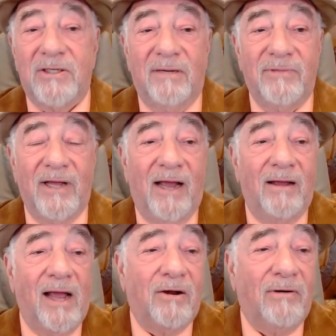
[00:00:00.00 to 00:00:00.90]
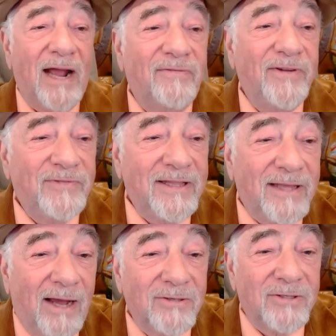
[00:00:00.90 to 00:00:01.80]
you something? I, I cracked
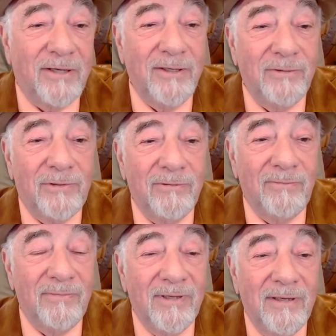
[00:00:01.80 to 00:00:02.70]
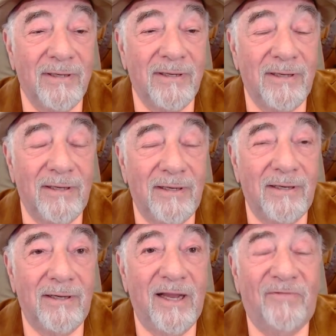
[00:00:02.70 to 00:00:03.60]
50,000 on YouTube.
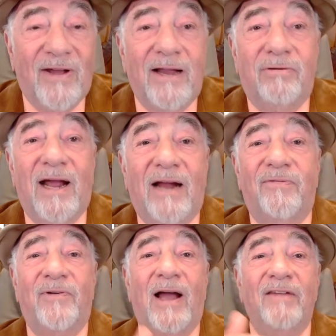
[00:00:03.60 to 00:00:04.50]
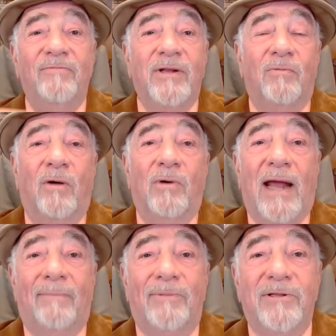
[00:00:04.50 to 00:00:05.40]
If I cracked 5 million, what would
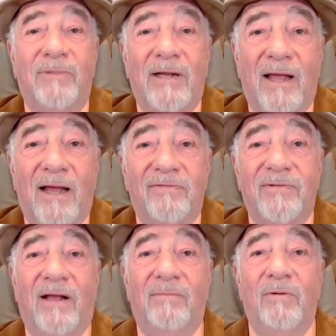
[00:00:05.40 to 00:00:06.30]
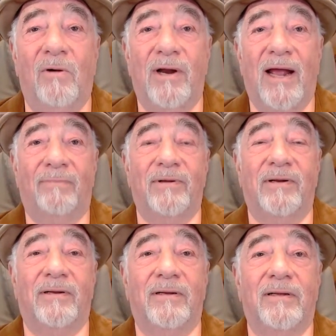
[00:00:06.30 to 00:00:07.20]
happen to my life? Tell me what would happen.
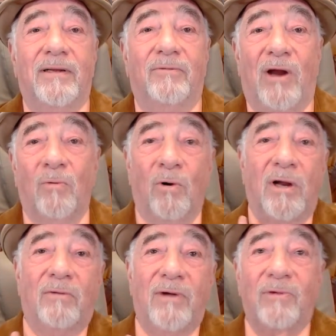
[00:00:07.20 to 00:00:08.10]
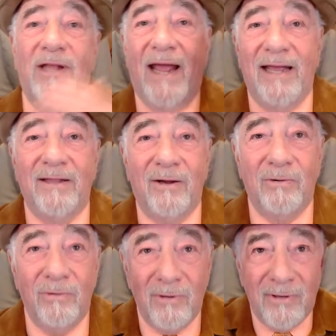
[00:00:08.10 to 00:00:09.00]
Would I walk around with a
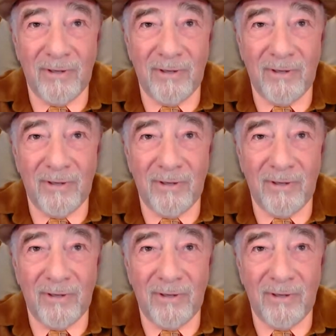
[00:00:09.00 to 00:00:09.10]
halo?